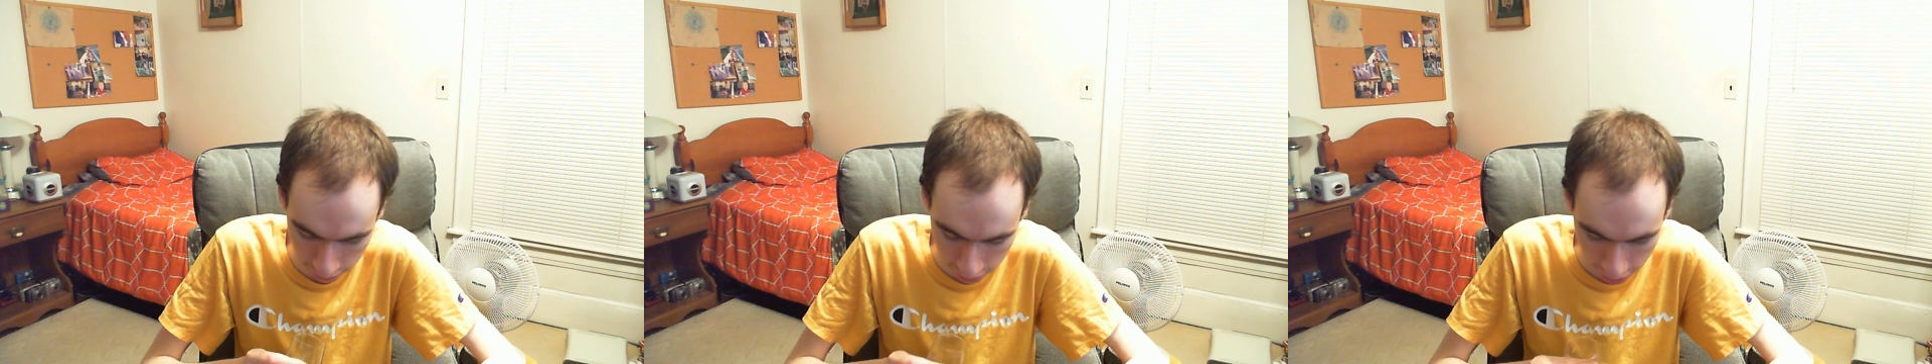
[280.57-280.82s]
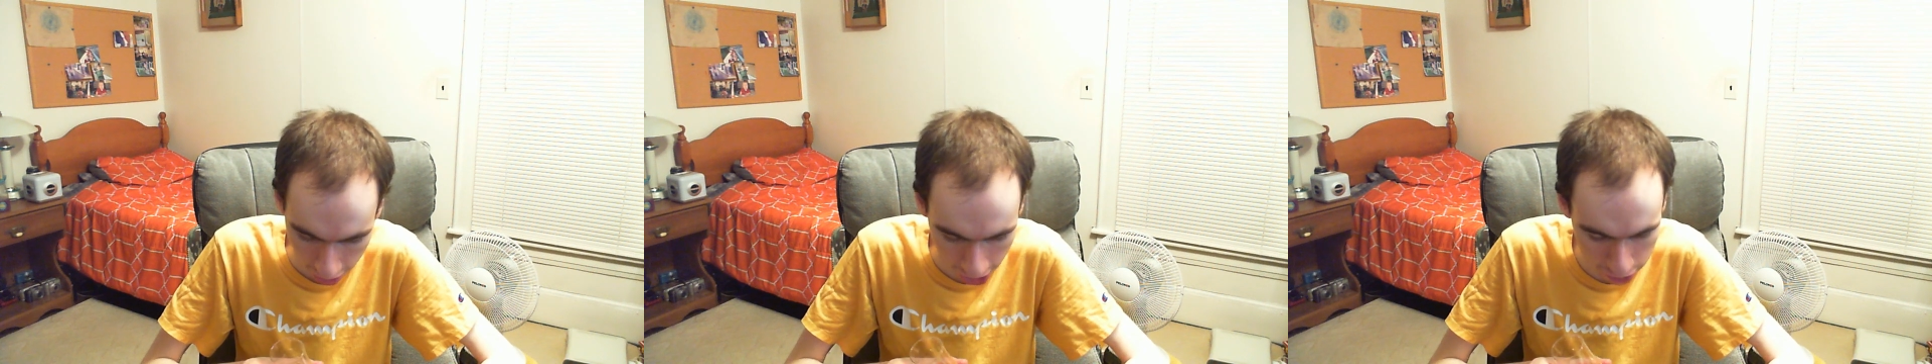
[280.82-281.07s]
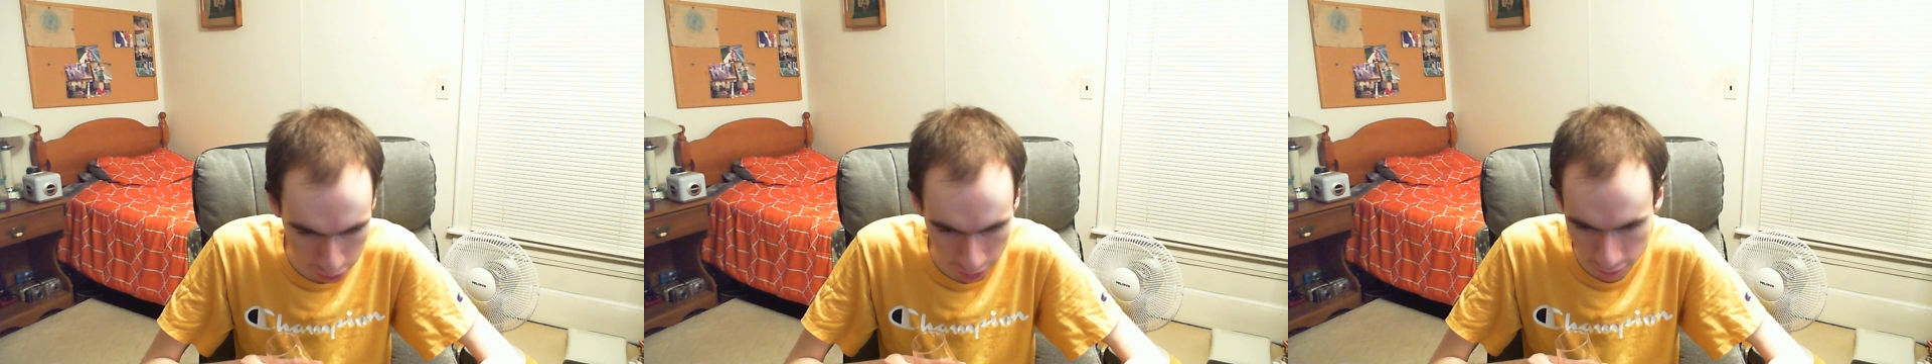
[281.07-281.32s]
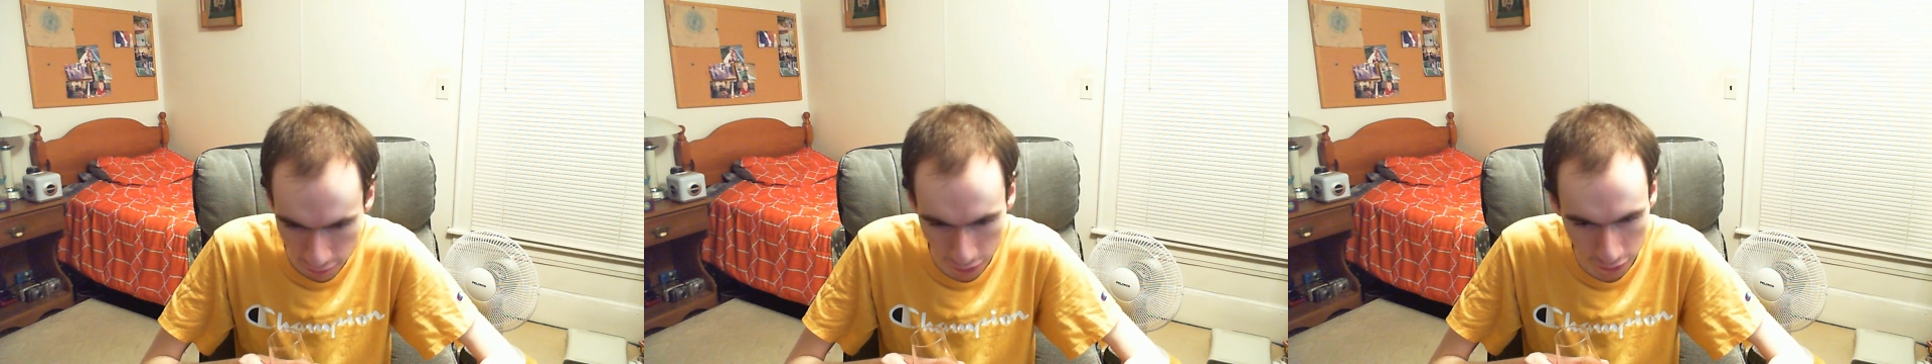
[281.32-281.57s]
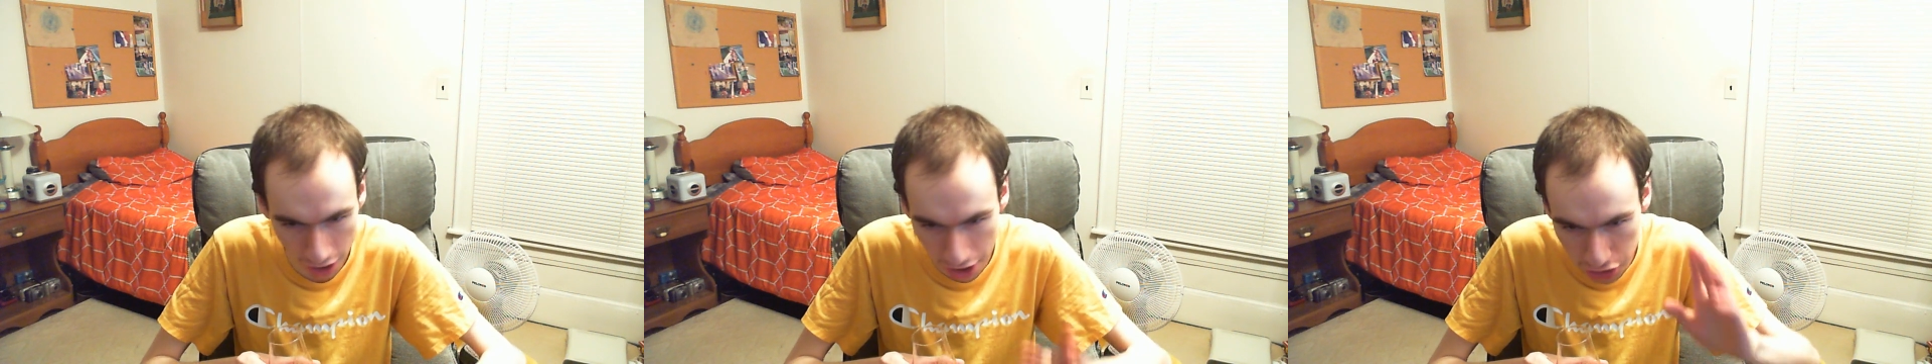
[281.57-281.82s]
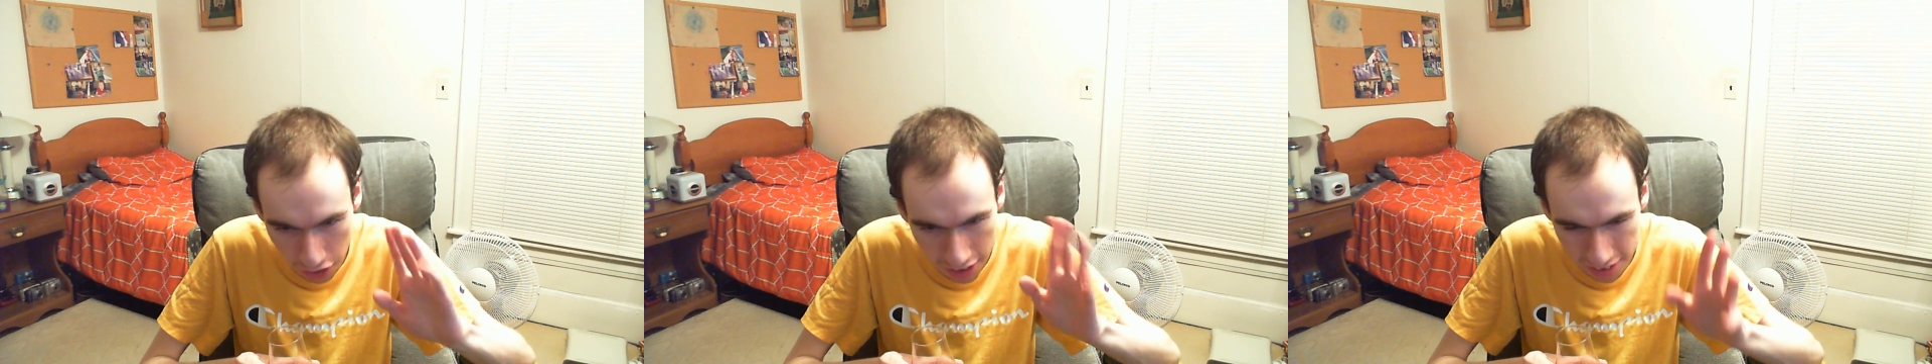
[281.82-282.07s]
I have my phone. I
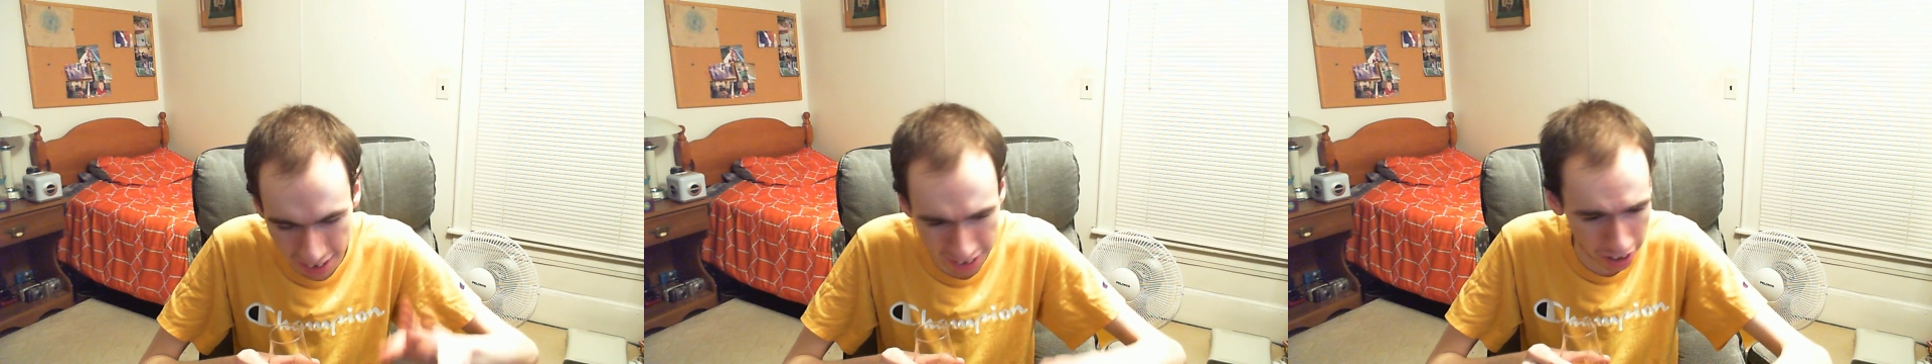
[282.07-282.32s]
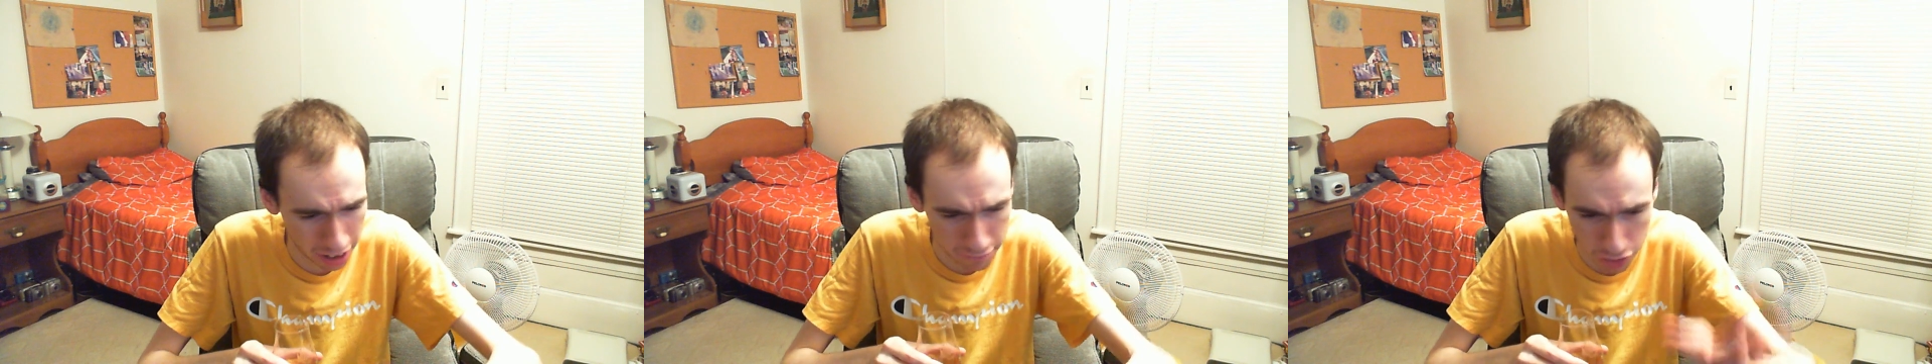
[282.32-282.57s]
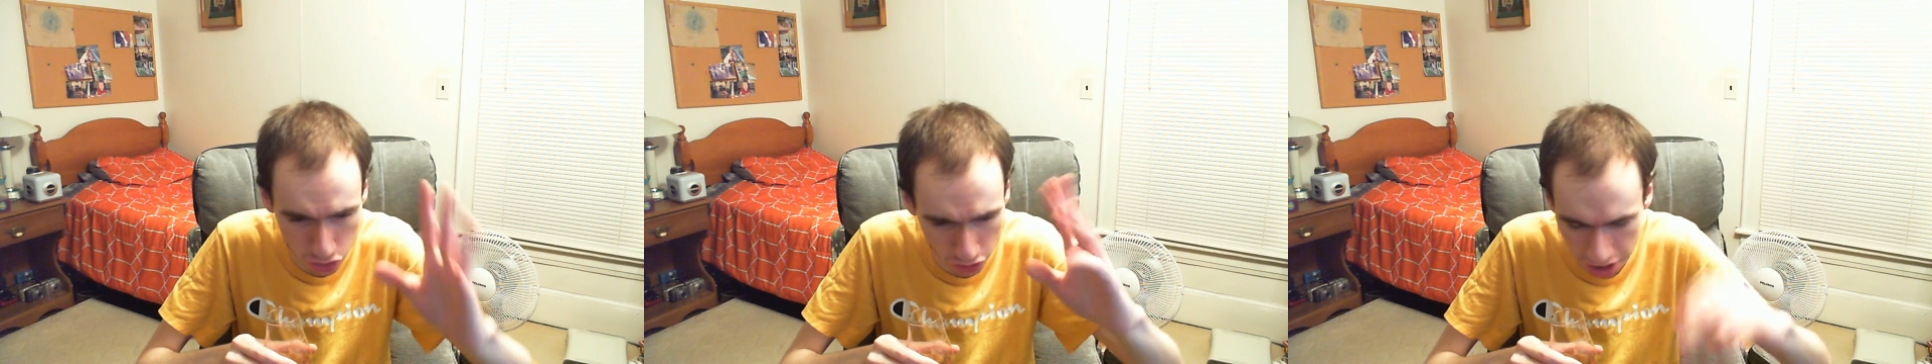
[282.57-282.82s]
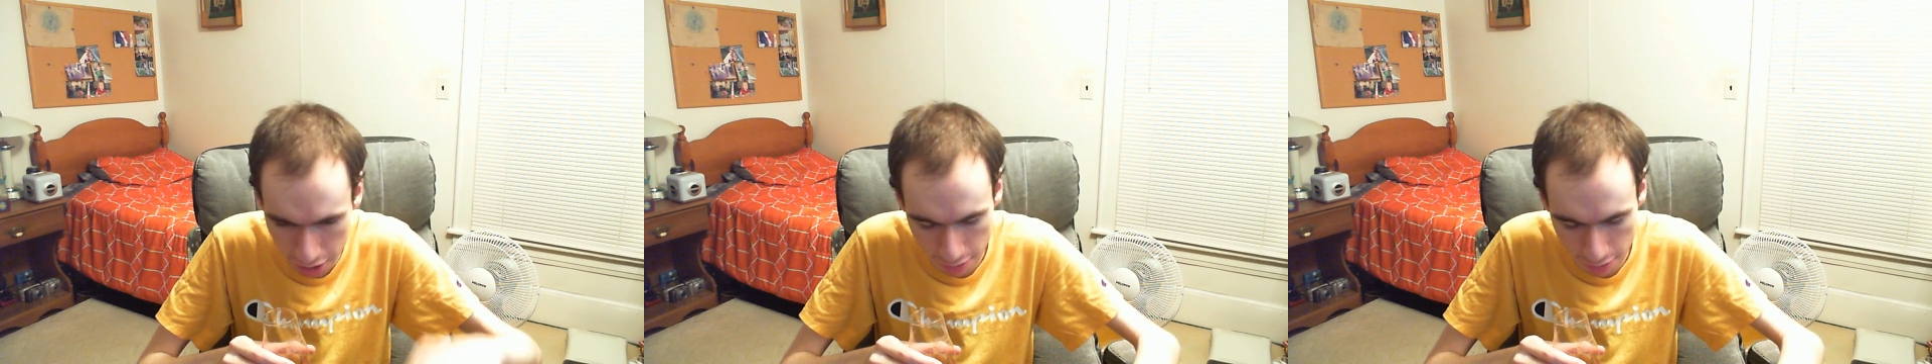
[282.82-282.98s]
even tried